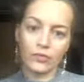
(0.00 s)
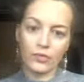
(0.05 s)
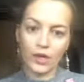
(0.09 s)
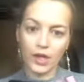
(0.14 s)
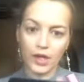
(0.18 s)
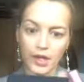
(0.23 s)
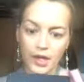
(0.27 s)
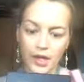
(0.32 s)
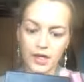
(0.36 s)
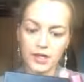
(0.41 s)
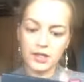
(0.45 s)

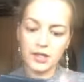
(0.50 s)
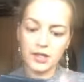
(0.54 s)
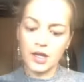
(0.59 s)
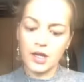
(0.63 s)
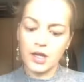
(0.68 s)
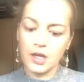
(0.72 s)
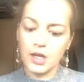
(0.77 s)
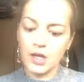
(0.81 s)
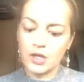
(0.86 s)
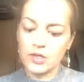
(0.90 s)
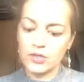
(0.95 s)
Okay,
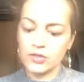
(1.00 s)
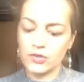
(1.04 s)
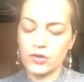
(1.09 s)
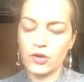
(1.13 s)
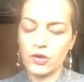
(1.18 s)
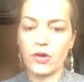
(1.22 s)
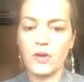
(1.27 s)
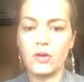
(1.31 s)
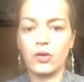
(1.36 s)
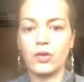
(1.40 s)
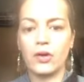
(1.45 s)

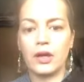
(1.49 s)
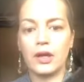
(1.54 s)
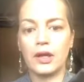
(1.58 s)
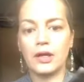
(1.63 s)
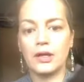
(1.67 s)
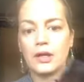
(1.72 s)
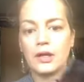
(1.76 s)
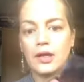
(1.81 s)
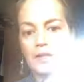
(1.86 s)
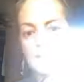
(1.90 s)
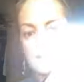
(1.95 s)
so it
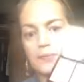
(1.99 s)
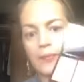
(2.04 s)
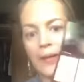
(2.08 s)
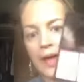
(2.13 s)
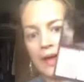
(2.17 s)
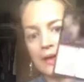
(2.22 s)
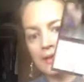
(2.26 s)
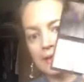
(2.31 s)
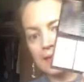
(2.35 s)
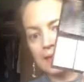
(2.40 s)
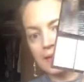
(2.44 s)
is
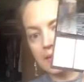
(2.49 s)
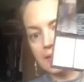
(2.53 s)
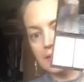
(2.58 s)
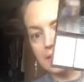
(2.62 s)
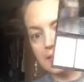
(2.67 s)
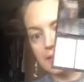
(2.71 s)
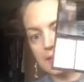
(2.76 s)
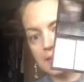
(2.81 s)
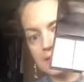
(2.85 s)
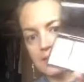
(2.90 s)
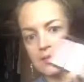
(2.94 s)
palette like
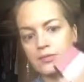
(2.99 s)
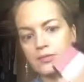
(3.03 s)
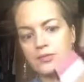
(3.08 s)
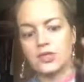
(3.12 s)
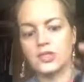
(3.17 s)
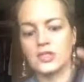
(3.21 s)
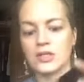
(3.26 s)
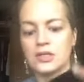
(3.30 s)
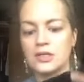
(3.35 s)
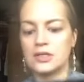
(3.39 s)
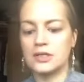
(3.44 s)
this, which
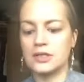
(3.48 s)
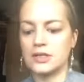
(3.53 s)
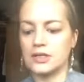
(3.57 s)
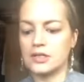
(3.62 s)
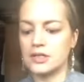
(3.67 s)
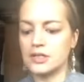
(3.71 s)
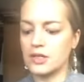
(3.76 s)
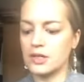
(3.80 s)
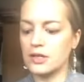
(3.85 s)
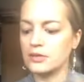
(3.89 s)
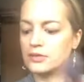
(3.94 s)

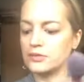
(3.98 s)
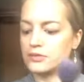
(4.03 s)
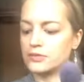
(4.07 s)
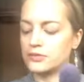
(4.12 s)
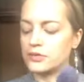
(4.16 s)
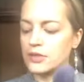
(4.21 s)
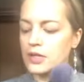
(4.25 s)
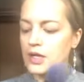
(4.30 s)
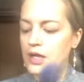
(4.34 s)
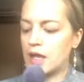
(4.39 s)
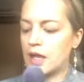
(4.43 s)
consists of
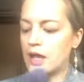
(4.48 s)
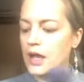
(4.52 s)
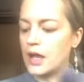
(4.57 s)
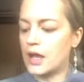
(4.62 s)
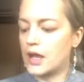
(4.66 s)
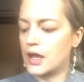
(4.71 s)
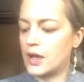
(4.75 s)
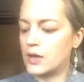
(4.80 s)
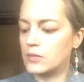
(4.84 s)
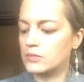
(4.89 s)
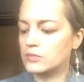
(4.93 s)

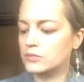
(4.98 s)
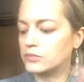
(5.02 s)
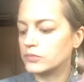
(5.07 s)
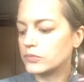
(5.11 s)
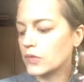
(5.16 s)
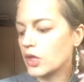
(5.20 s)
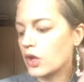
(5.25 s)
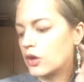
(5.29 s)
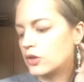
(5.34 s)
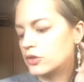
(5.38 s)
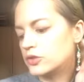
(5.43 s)

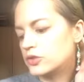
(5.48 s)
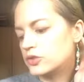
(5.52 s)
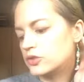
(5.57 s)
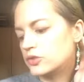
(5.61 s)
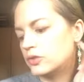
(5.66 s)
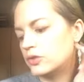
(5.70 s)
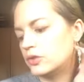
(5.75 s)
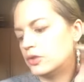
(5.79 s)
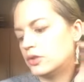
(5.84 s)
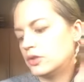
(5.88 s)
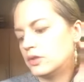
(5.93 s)

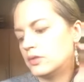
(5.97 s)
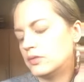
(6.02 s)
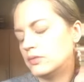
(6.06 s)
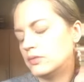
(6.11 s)
contour,